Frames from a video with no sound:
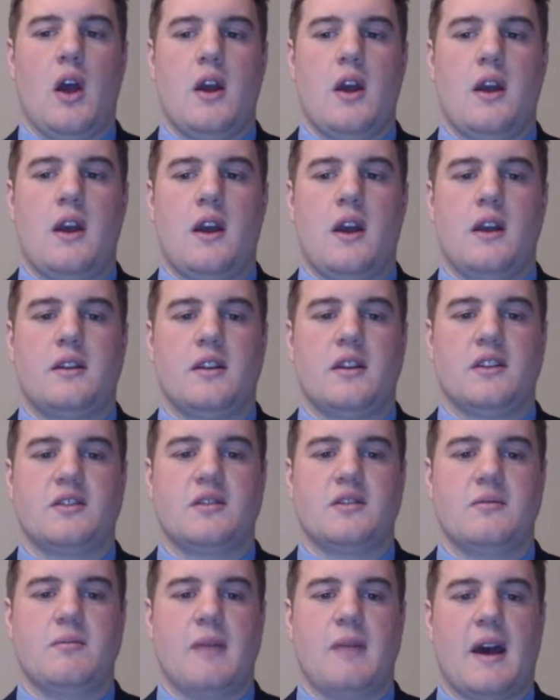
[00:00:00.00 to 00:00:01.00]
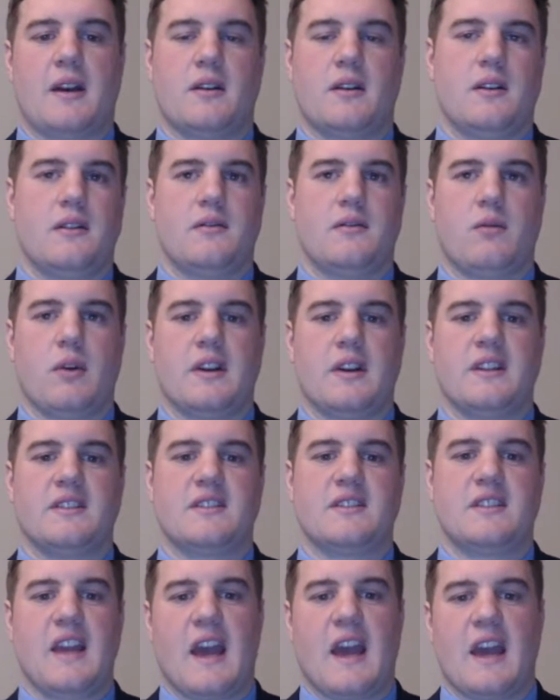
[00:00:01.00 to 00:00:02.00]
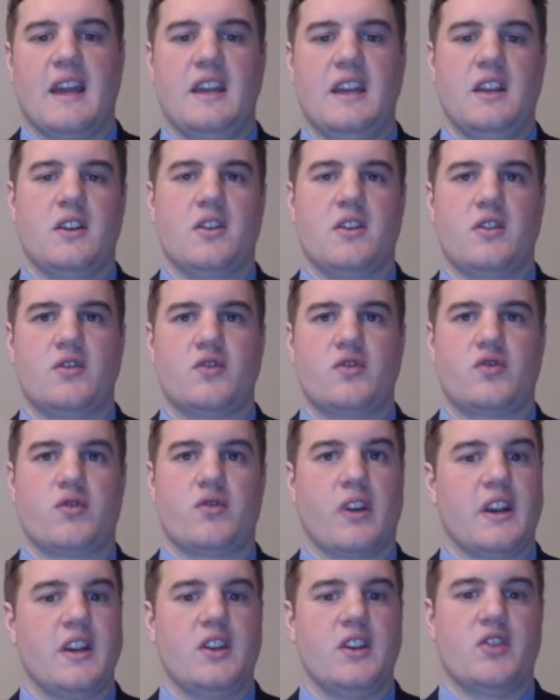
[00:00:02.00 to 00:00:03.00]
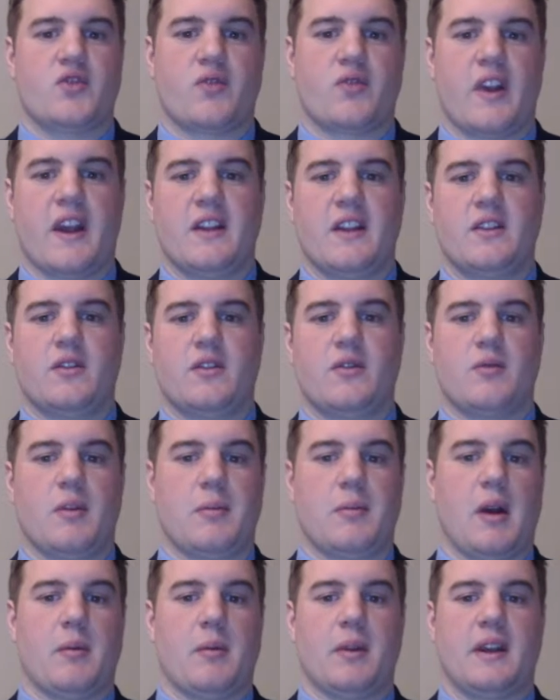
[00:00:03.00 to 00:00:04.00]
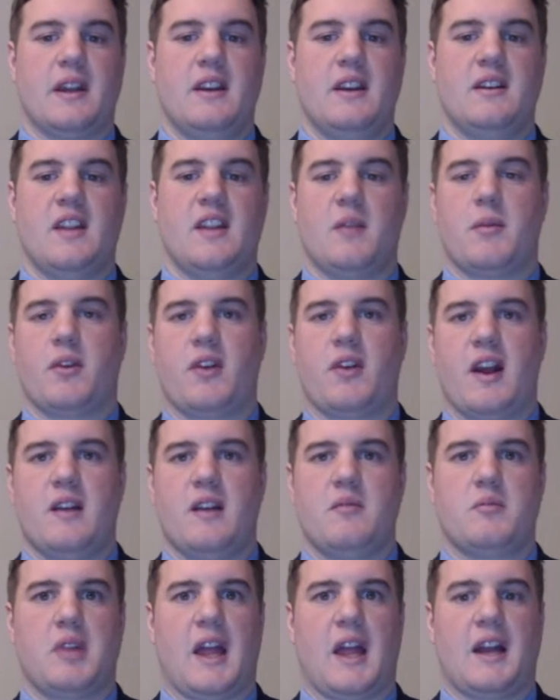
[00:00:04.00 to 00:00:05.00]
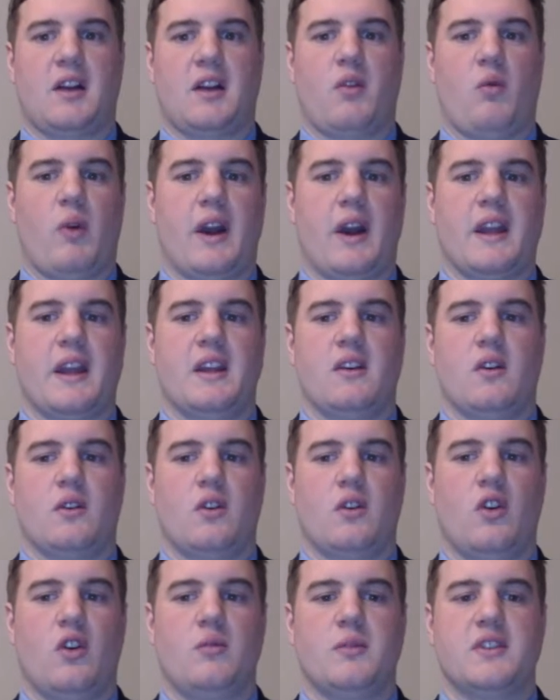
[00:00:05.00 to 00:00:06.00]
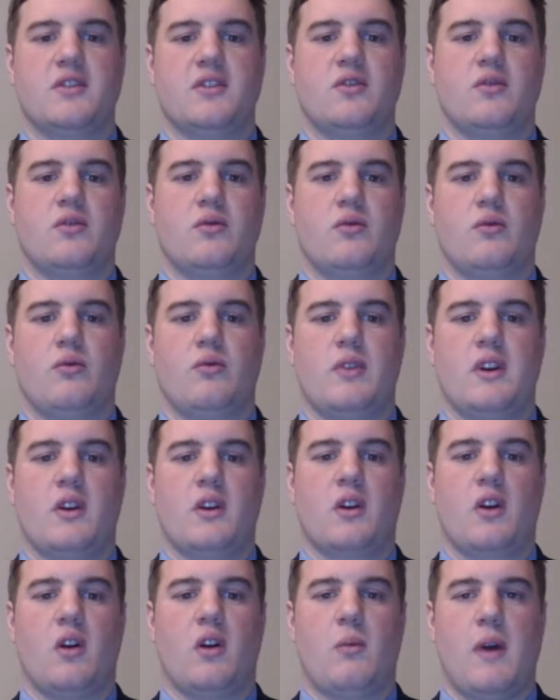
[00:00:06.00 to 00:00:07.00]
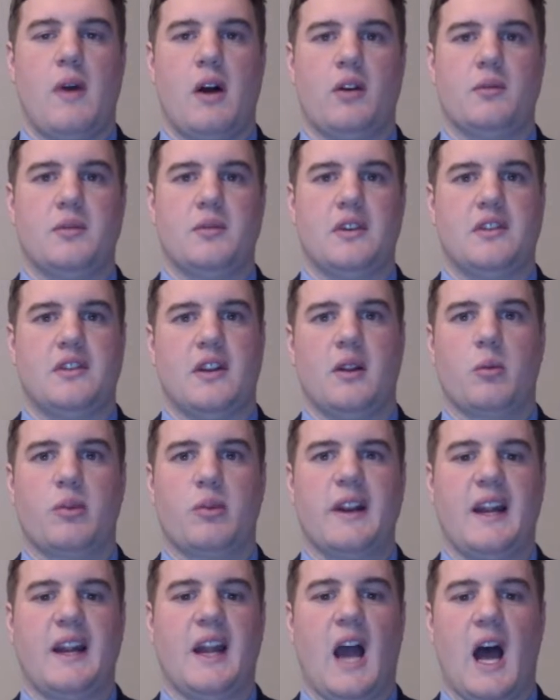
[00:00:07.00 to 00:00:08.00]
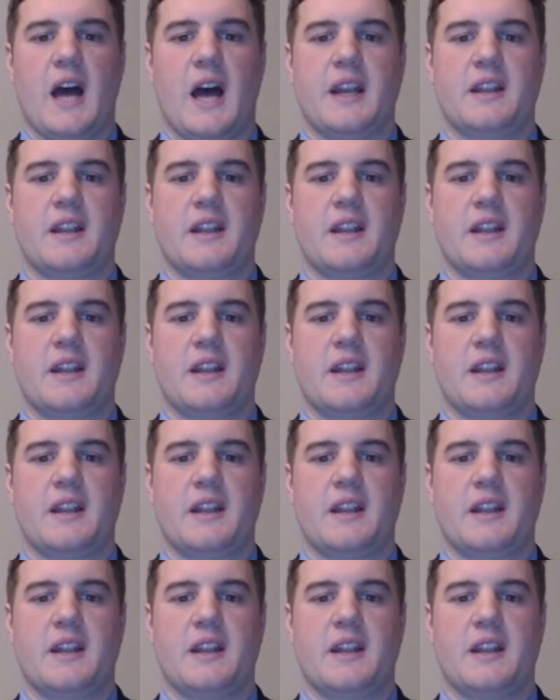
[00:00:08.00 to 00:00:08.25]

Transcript: It doesn't matter if one is gay, straight, trans, Republican, Democrat, black, white, or homeless. We are all welcome to celebrate God.